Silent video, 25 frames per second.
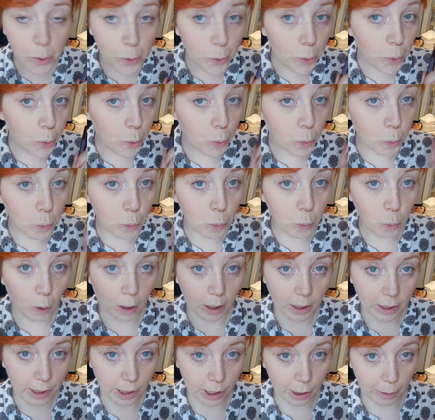who
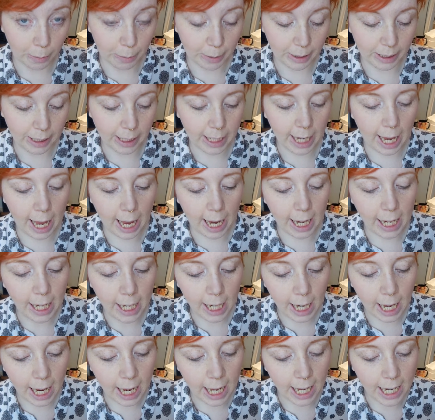works at Urban Decay,
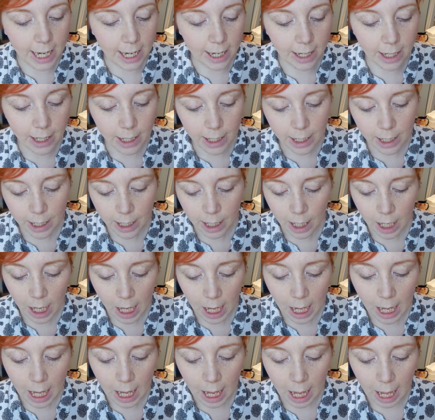and
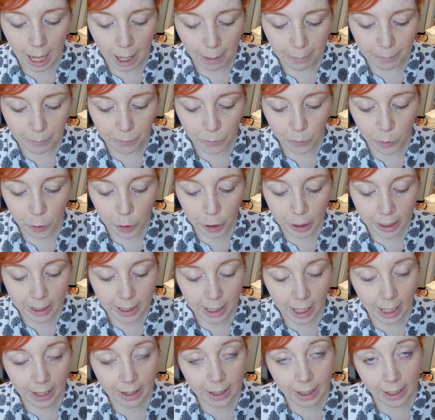she
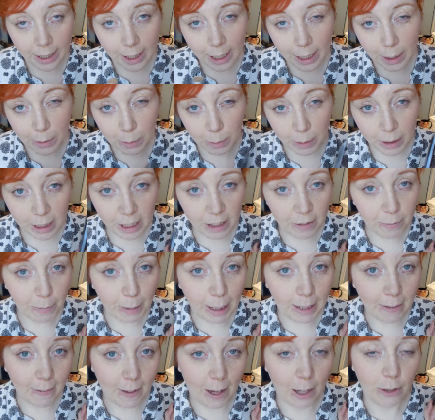said that this would leave
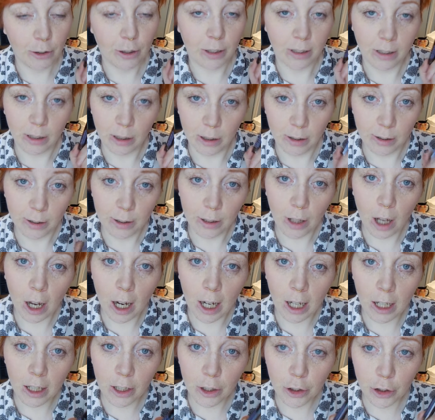my lashes as
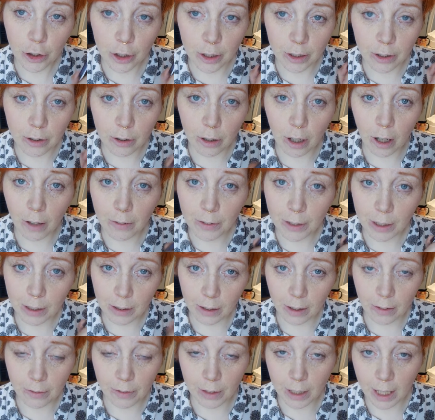lush and soft
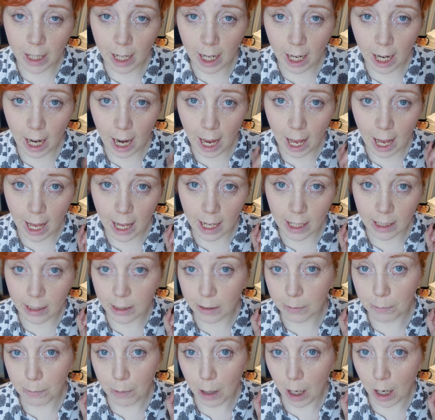and lovely
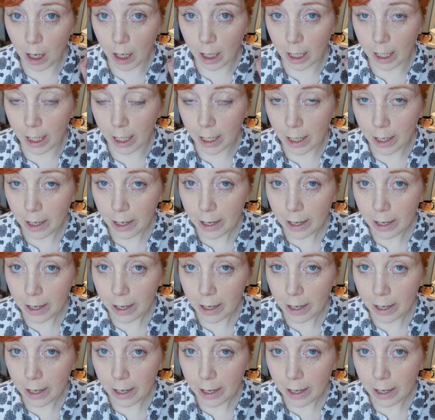as my